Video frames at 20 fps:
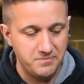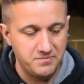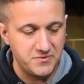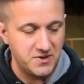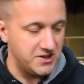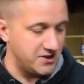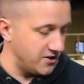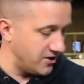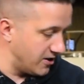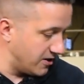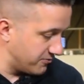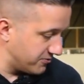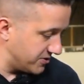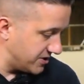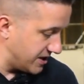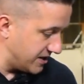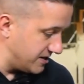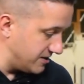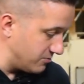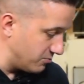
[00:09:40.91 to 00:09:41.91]
that they offer
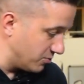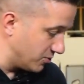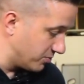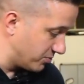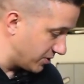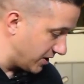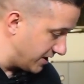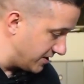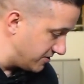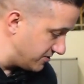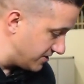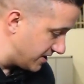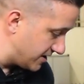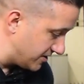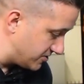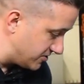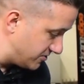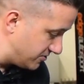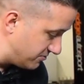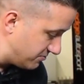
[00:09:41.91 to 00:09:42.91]
that in. We'll probably do that
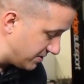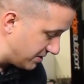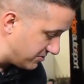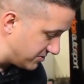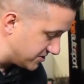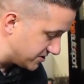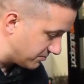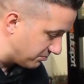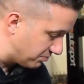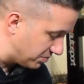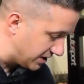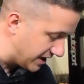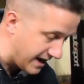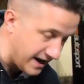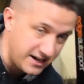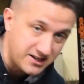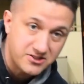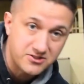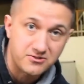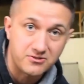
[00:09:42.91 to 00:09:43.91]
too. Maybe some
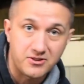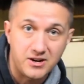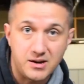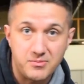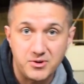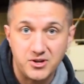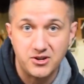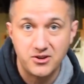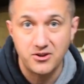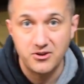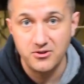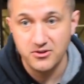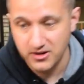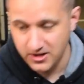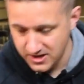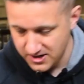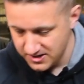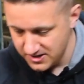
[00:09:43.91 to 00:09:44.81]
black ceramic coat.